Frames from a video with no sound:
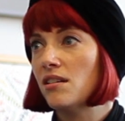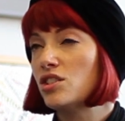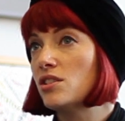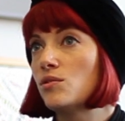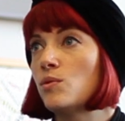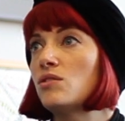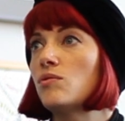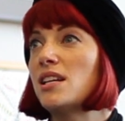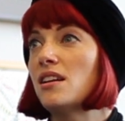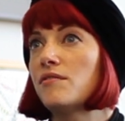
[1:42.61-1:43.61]
I just always
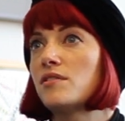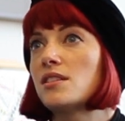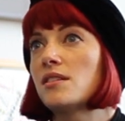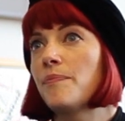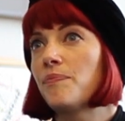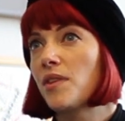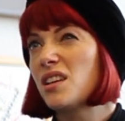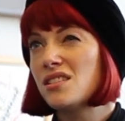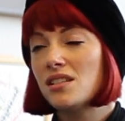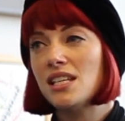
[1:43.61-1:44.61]
really loved
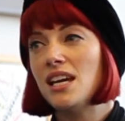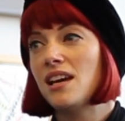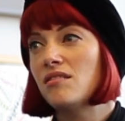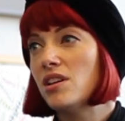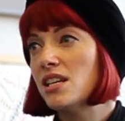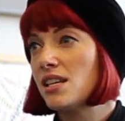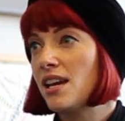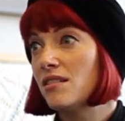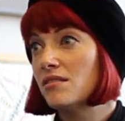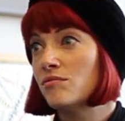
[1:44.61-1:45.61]
studying and
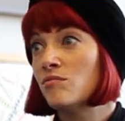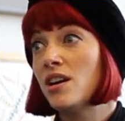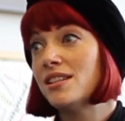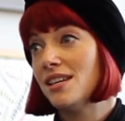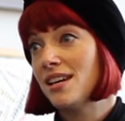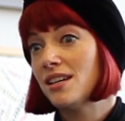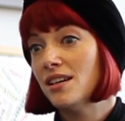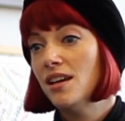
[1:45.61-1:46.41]
reading and writing.